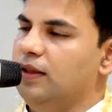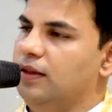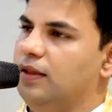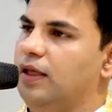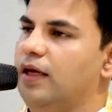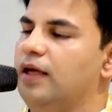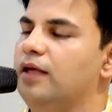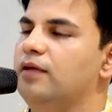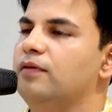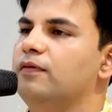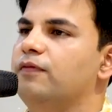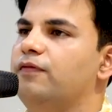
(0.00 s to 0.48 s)

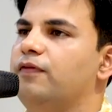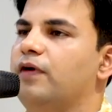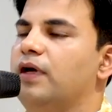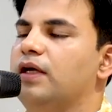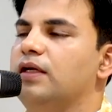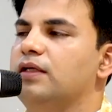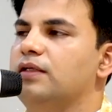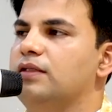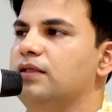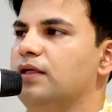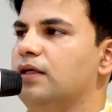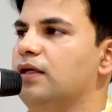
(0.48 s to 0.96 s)
than
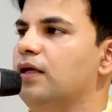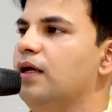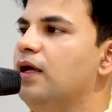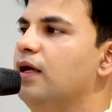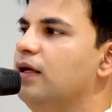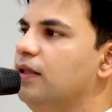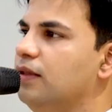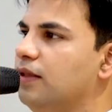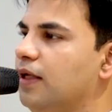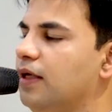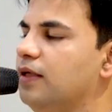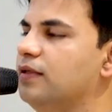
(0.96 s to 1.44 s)

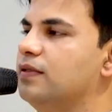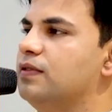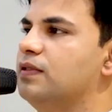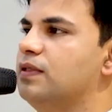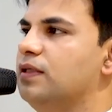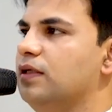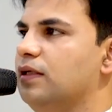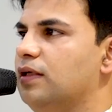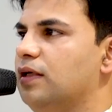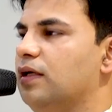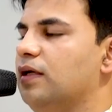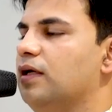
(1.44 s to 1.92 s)
fighting, than
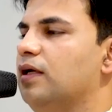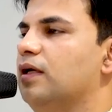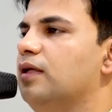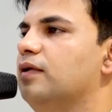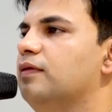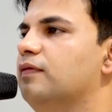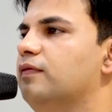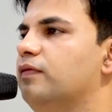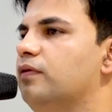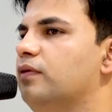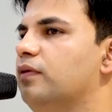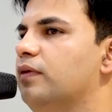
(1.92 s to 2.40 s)
seeking
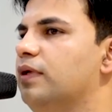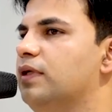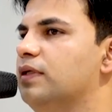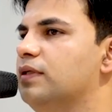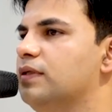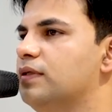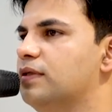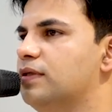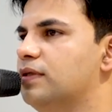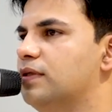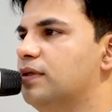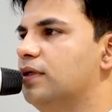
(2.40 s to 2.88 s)

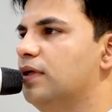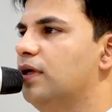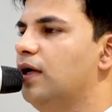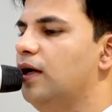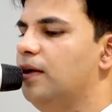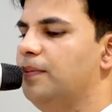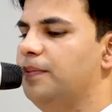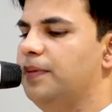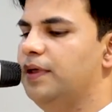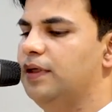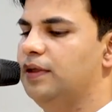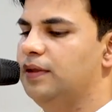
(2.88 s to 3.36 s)
influence.
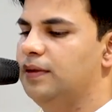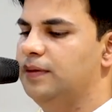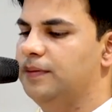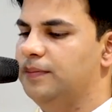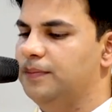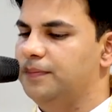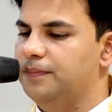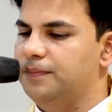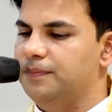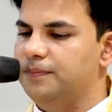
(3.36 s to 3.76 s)
Amen.